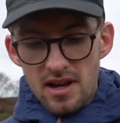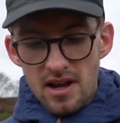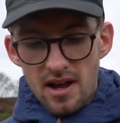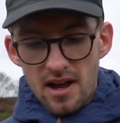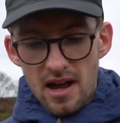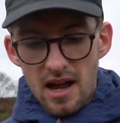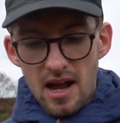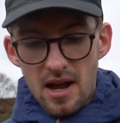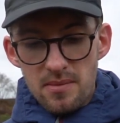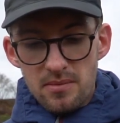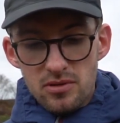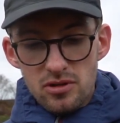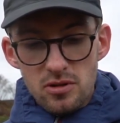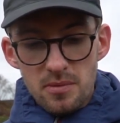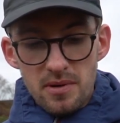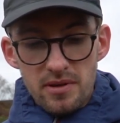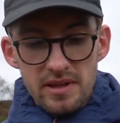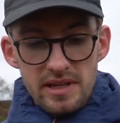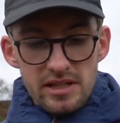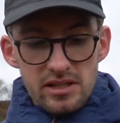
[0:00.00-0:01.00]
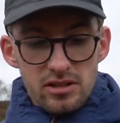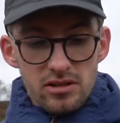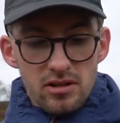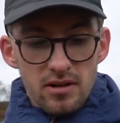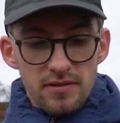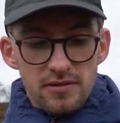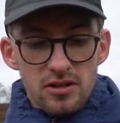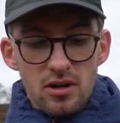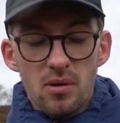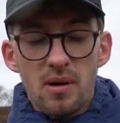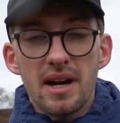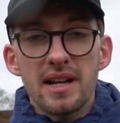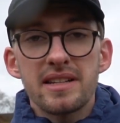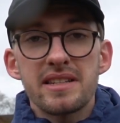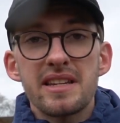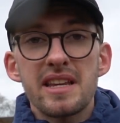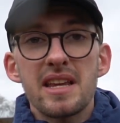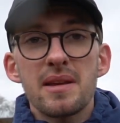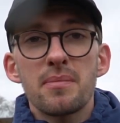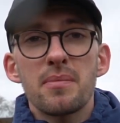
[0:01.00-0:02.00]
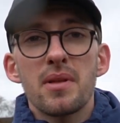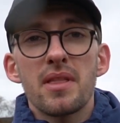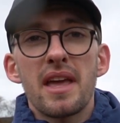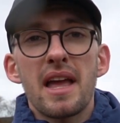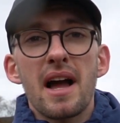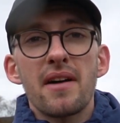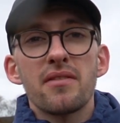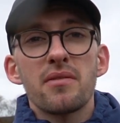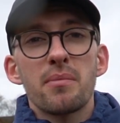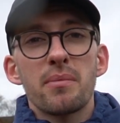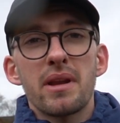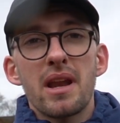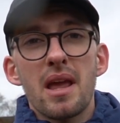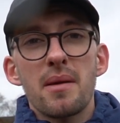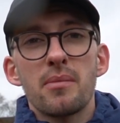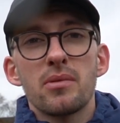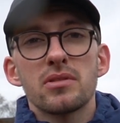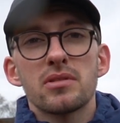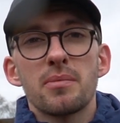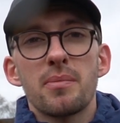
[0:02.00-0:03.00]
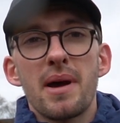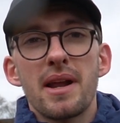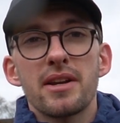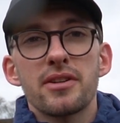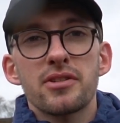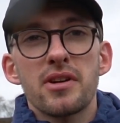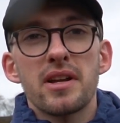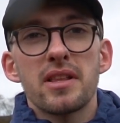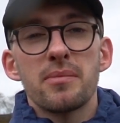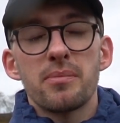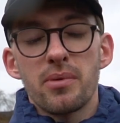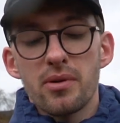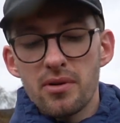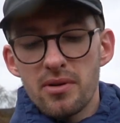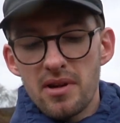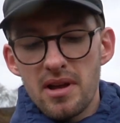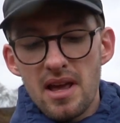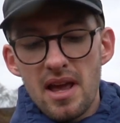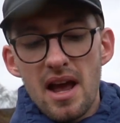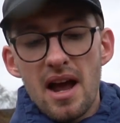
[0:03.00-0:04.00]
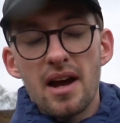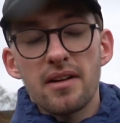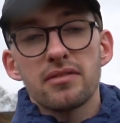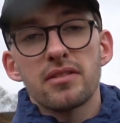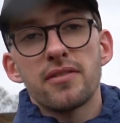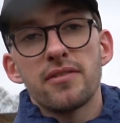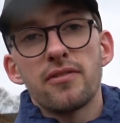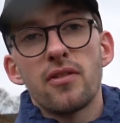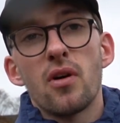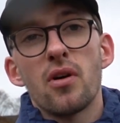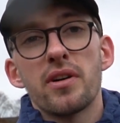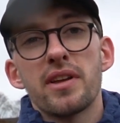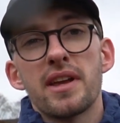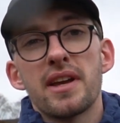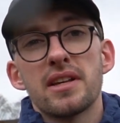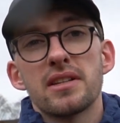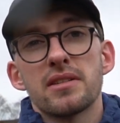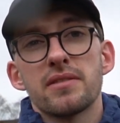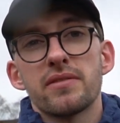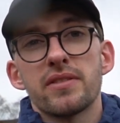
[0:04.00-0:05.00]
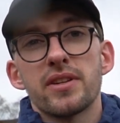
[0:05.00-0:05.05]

Some of these scuffs are quite deep, but they haven't been able to penetrate the boot after 4 years of